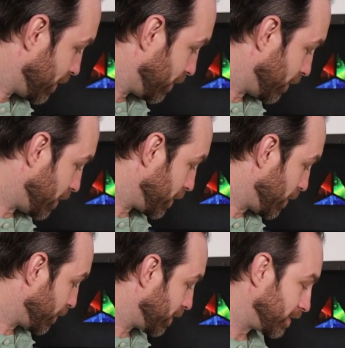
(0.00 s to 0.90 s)
There you go.
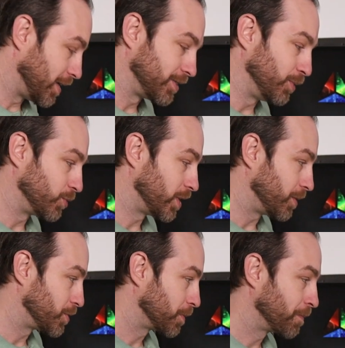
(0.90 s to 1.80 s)
That's no
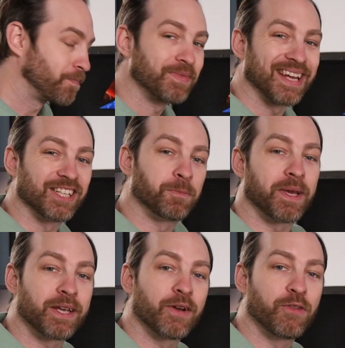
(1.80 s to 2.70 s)
slouch. And
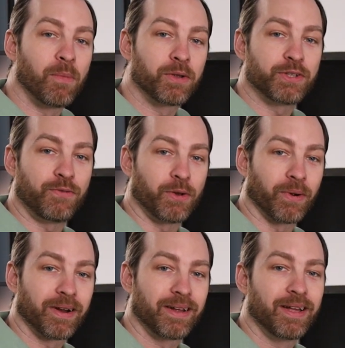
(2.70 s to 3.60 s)
speaking of the
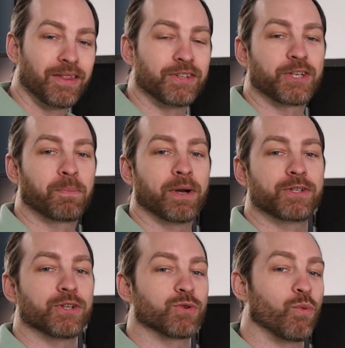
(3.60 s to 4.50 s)
multi-viewer, this thing
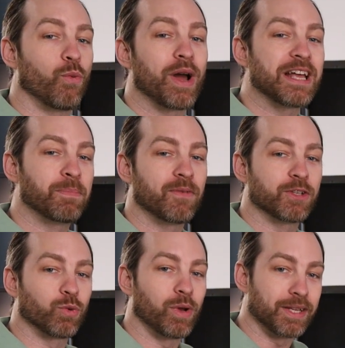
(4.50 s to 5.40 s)
punches way above
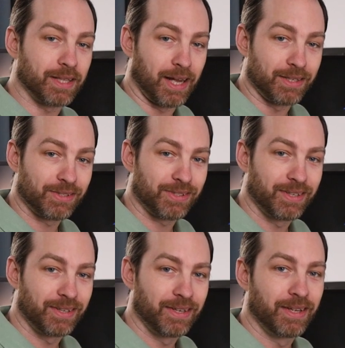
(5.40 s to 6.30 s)
its weight class.
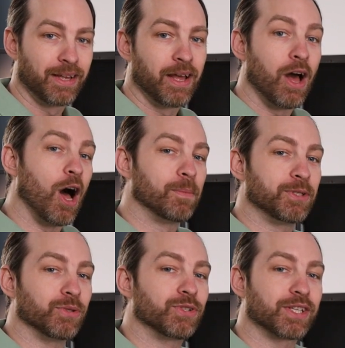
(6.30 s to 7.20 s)
Up
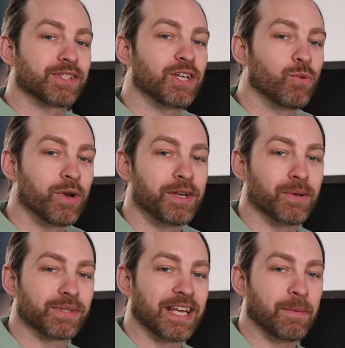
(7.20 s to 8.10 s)
to 16
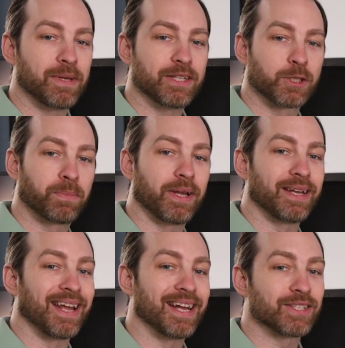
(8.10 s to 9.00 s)
windows can be
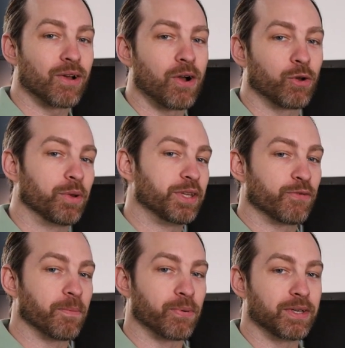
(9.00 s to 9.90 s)
displayed and toggled with
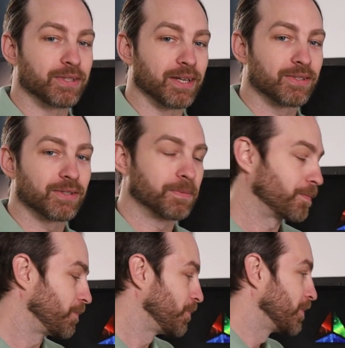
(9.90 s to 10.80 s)
different presets.
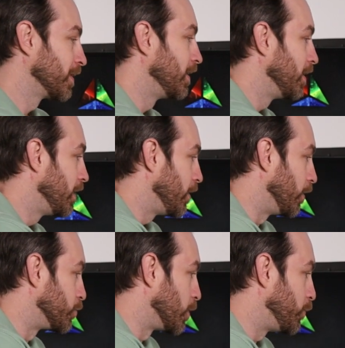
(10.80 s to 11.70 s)
Here, I'll
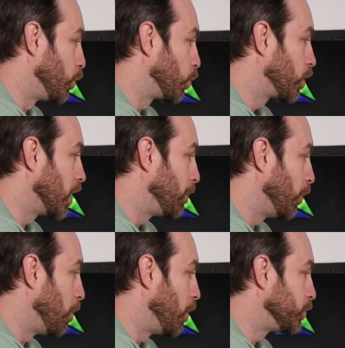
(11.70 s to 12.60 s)
jump through a
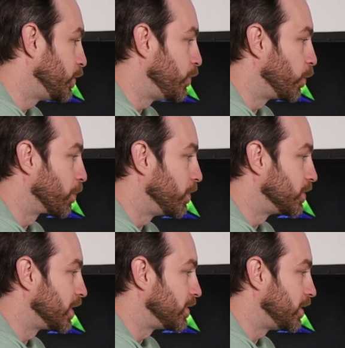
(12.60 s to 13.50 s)
couple multi-viewer
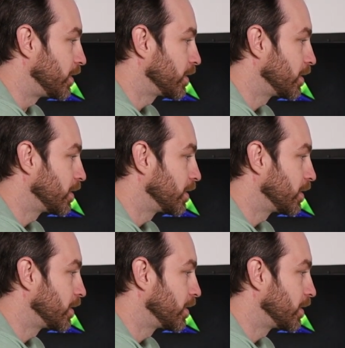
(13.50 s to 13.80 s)
presets here.